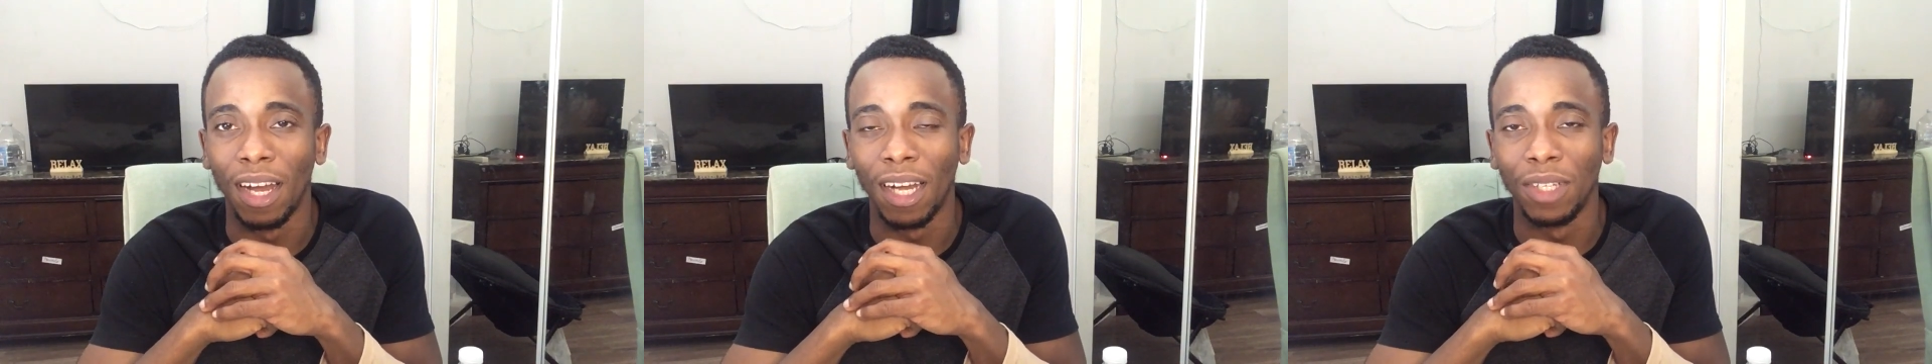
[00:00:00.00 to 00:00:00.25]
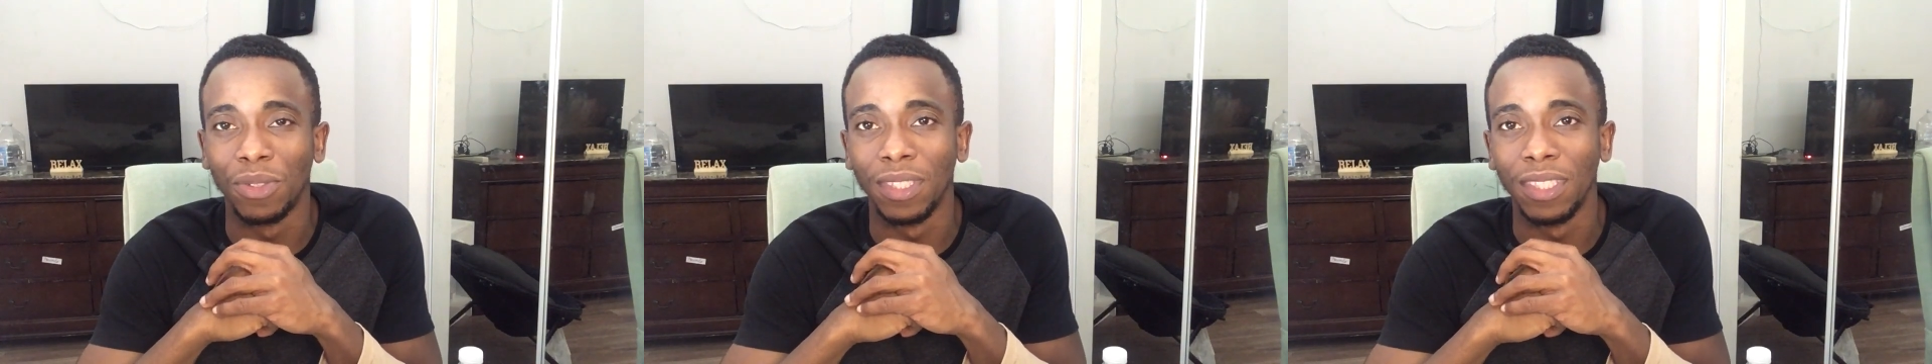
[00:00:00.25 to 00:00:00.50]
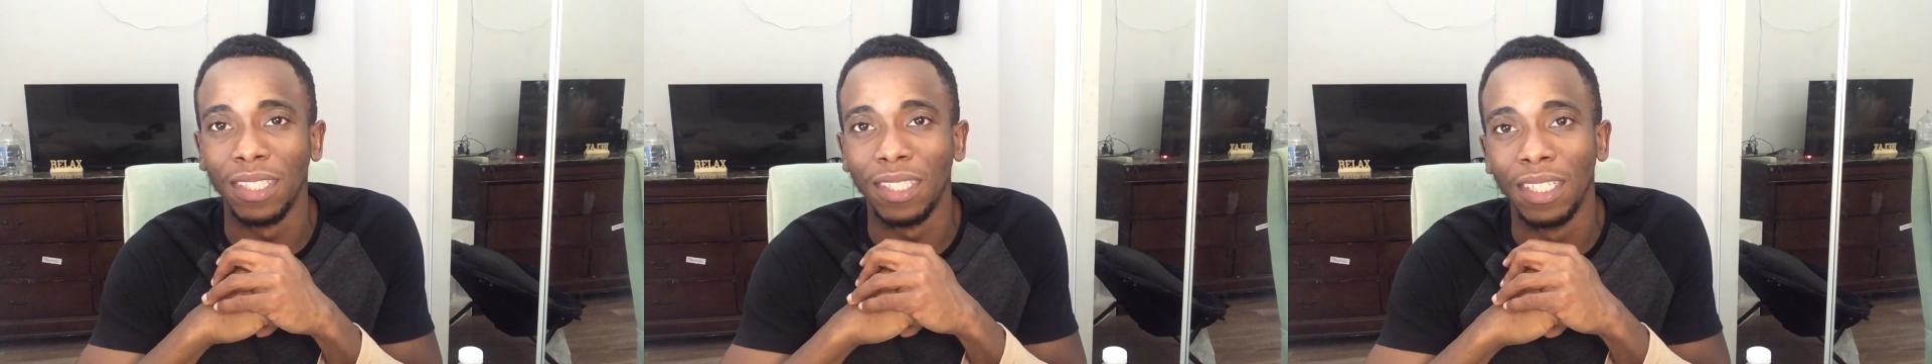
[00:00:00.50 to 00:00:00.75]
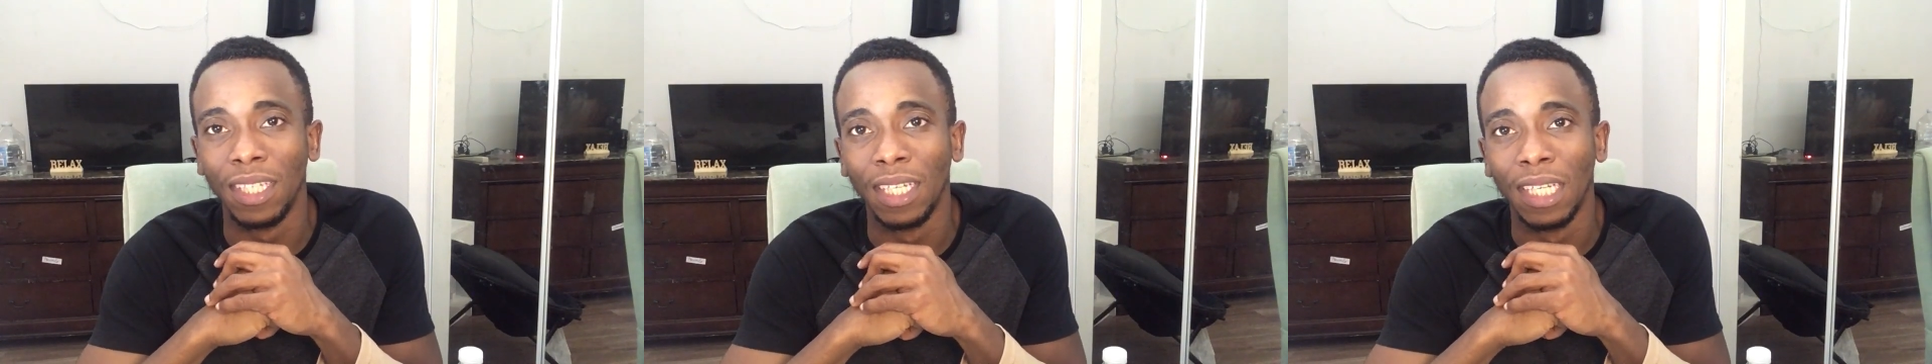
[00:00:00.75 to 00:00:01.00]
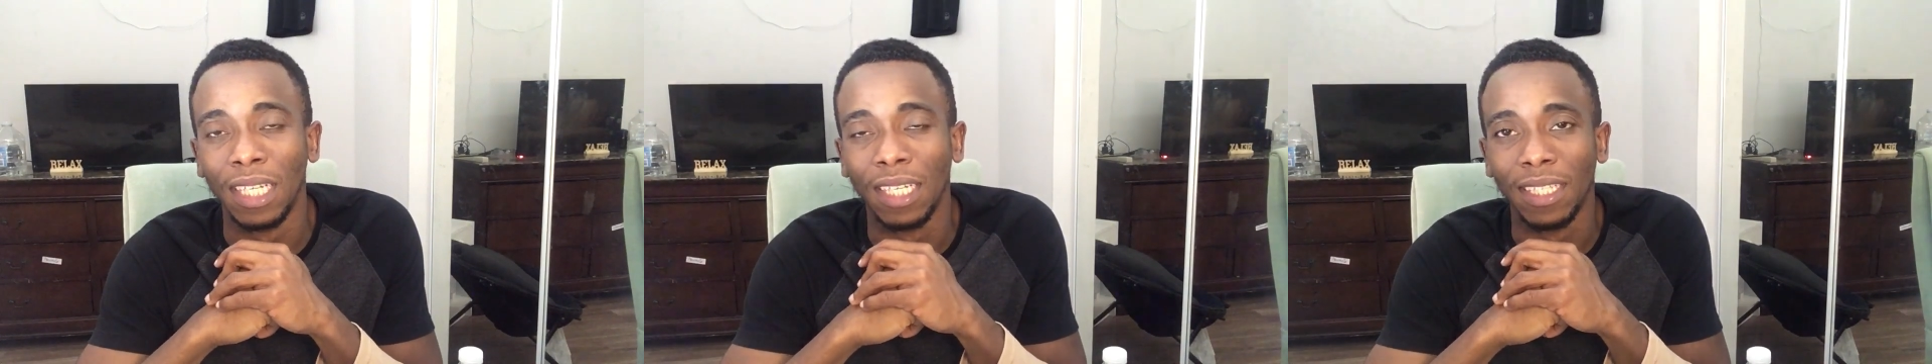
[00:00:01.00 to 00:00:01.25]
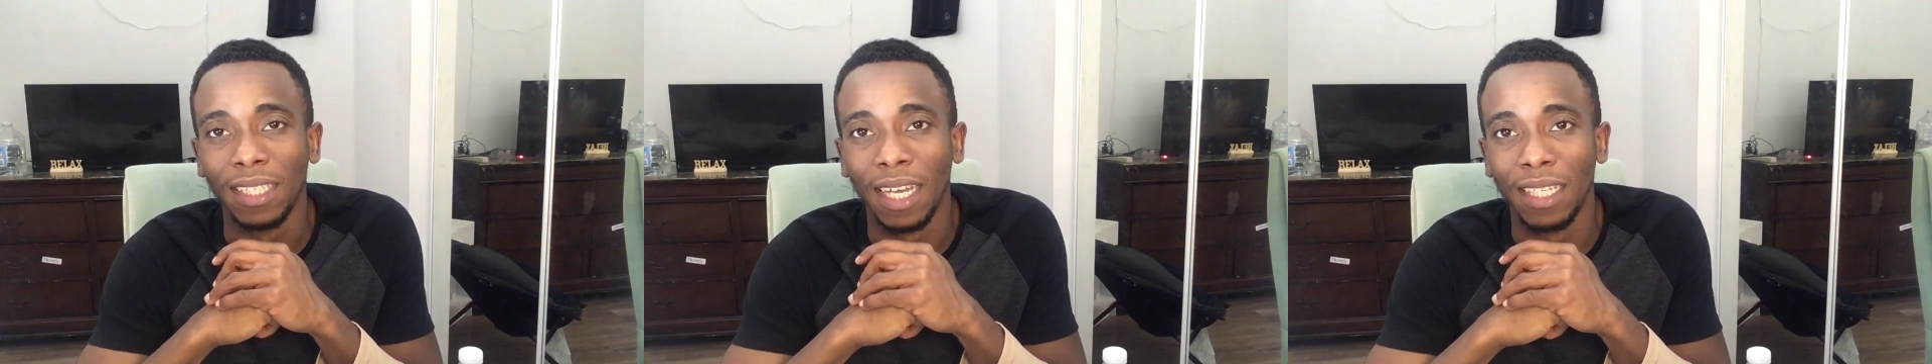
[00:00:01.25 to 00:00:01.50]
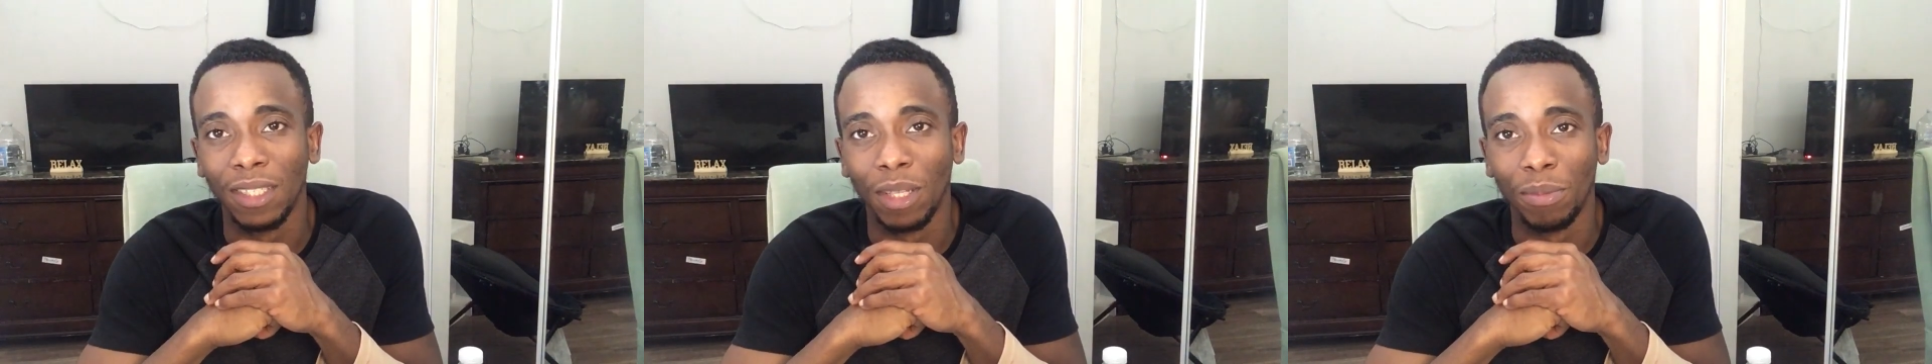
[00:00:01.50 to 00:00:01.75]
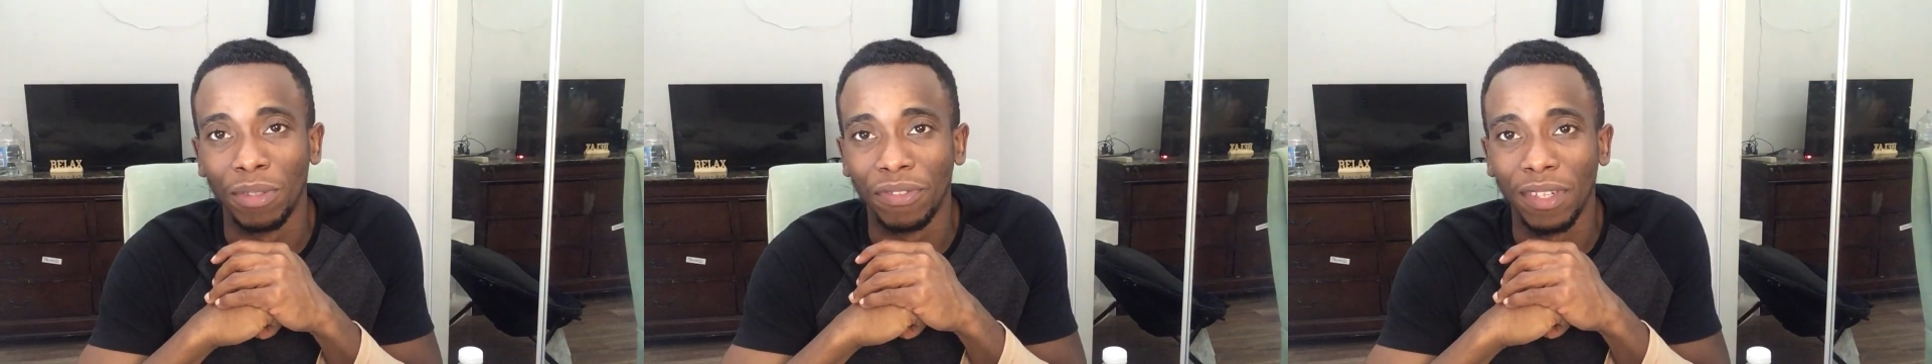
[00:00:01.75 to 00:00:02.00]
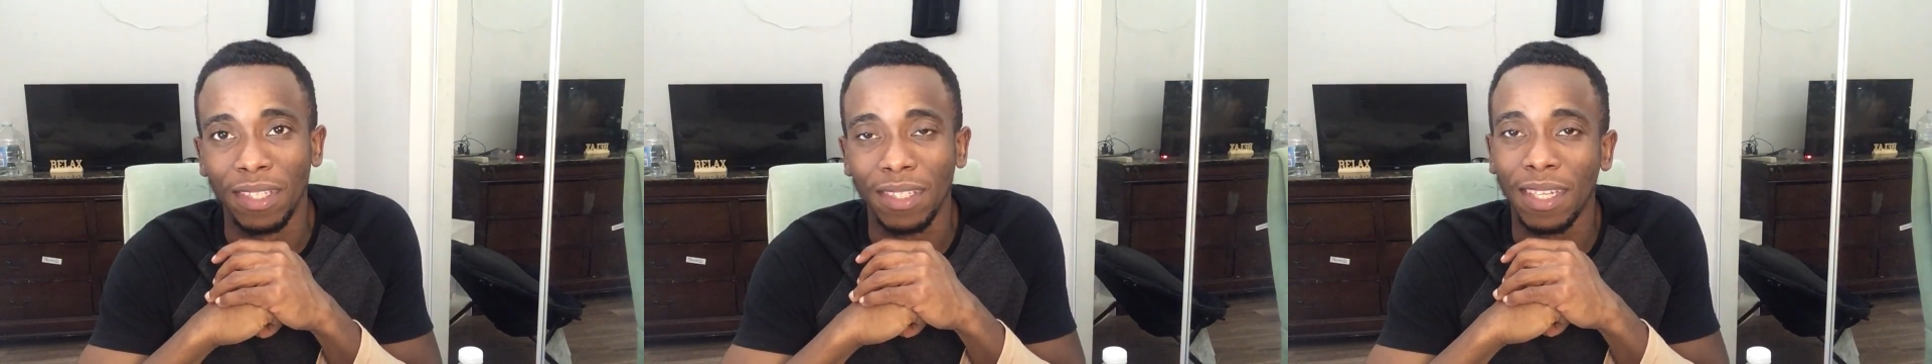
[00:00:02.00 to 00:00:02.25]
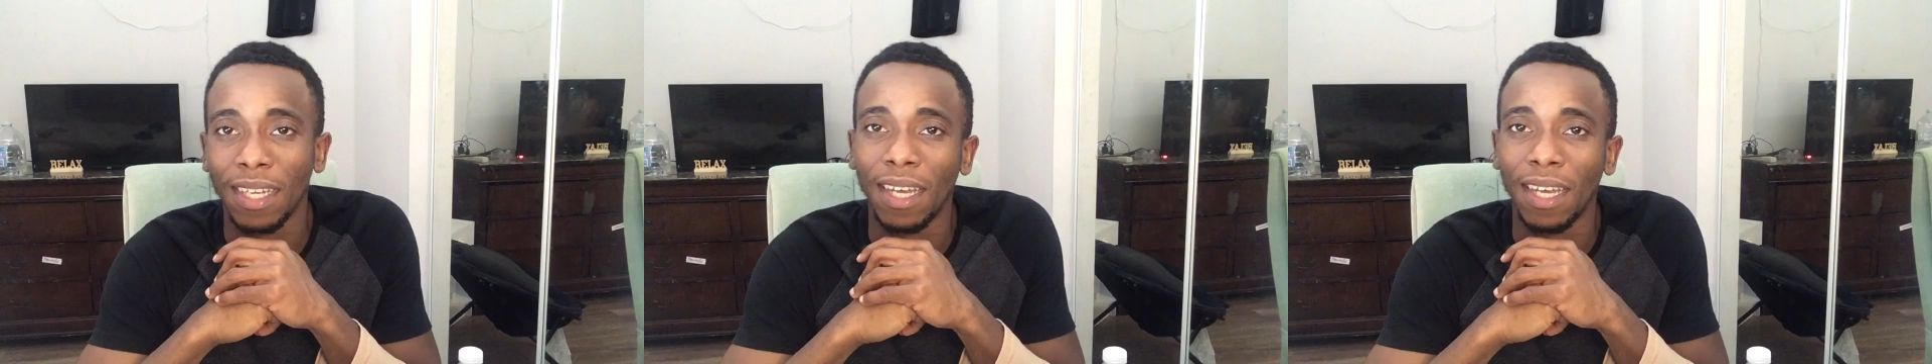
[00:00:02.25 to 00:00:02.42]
actually tighten up defense.